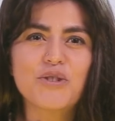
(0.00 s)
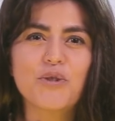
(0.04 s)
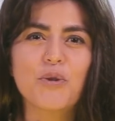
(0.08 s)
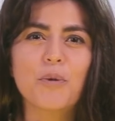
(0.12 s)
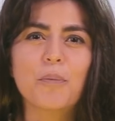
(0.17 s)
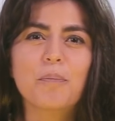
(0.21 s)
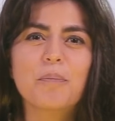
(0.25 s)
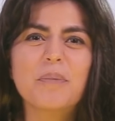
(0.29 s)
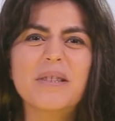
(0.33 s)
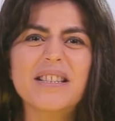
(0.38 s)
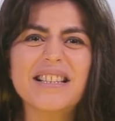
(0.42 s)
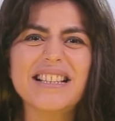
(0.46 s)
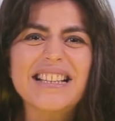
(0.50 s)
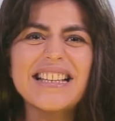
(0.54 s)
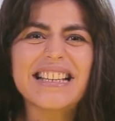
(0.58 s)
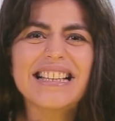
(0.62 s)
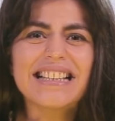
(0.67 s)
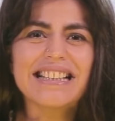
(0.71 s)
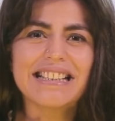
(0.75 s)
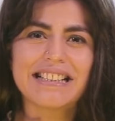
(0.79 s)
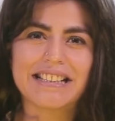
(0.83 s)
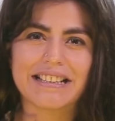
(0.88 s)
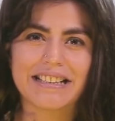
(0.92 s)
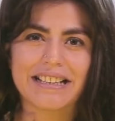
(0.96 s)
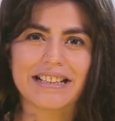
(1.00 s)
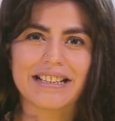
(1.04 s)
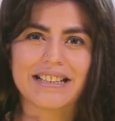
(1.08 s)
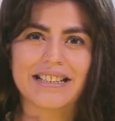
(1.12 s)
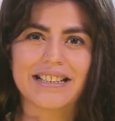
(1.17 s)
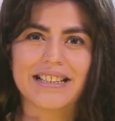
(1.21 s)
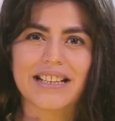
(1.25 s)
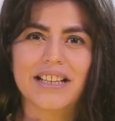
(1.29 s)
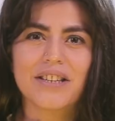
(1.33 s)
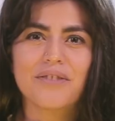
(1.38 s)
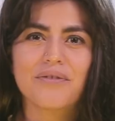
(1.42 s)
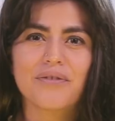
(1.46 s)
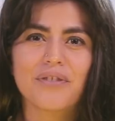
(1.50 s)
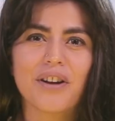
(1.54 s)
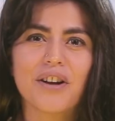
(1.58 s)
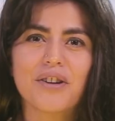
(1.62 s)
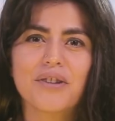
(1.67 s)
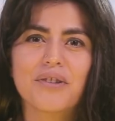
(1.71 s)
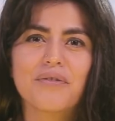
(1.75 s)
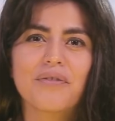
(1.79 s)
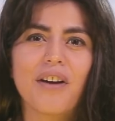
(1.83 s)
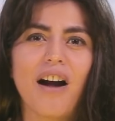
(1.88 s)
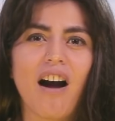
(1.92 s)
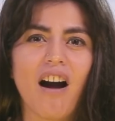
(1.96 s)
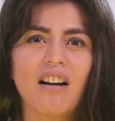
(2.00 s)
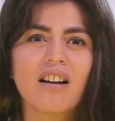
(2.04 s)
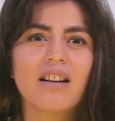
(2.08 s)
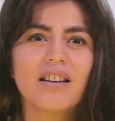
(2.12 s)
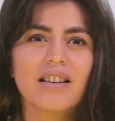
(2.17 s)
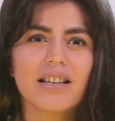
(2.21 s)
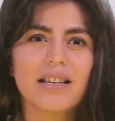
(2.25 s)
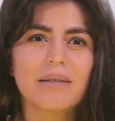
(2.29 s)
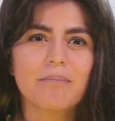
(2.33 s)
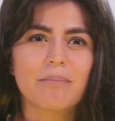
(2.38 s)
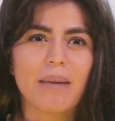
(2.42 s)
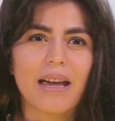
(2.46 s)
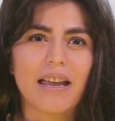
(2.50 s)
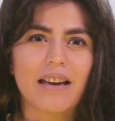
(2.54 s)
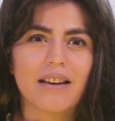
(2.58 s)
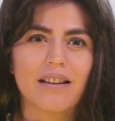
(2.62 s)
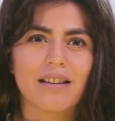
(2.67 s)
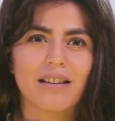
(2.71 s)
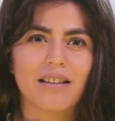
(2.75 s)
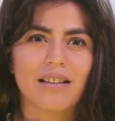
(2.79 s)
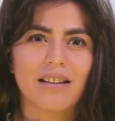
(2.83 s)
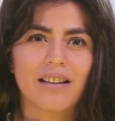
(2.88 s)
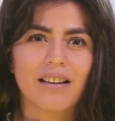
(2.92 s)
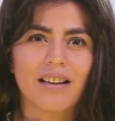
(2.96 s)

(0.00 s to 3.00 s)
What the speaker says: to obscene lyrics in front of hungry men.